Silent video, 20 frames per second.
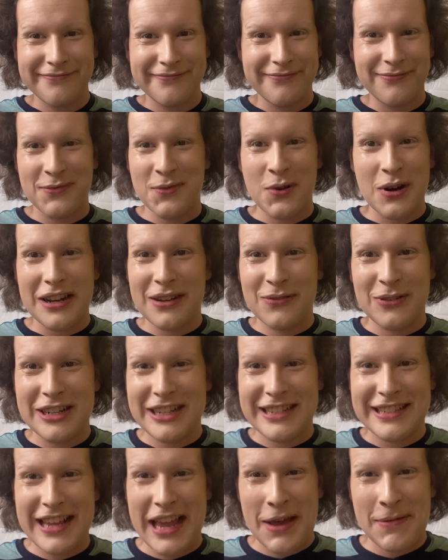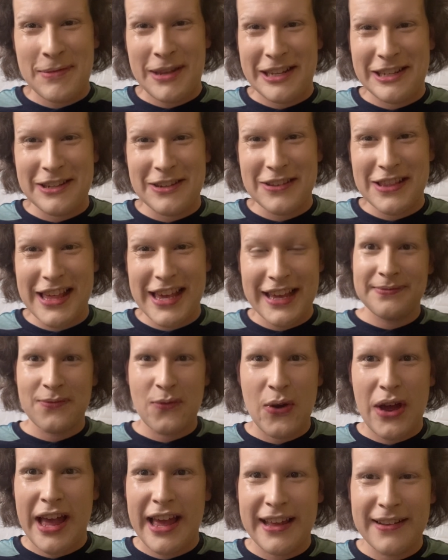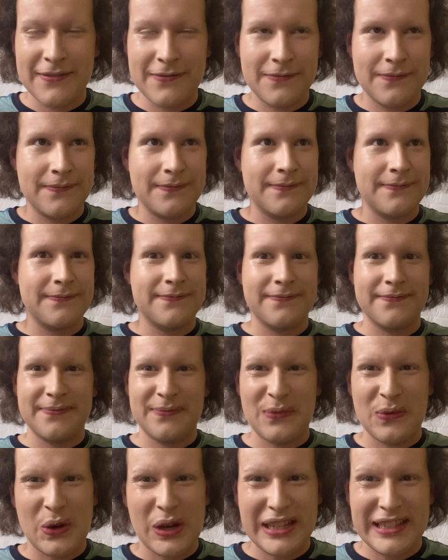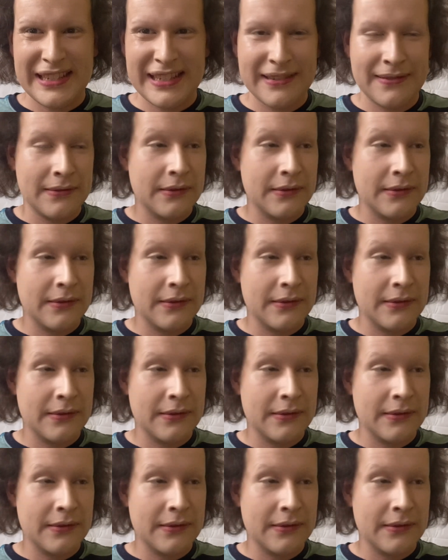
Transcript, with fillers: What What does that mean, do you think? What? What?